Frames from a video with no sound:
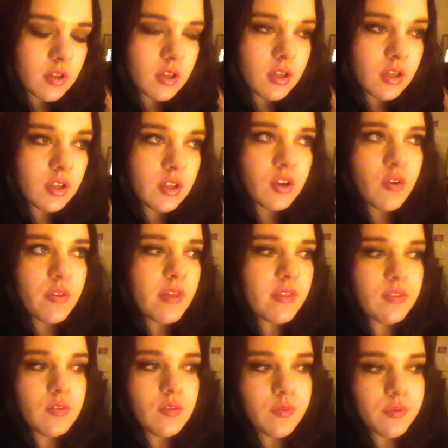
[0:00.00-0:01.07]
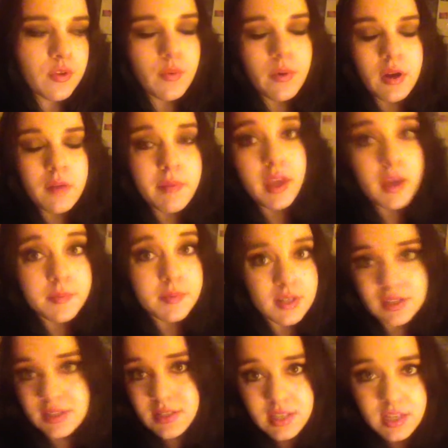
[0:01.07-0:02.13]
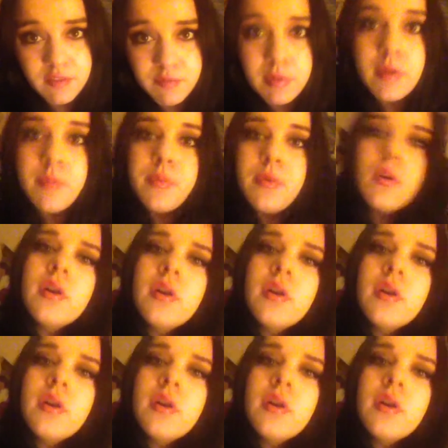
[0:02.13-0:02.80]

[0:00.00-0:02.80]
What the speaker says: that they're wearing makeup to deceive people,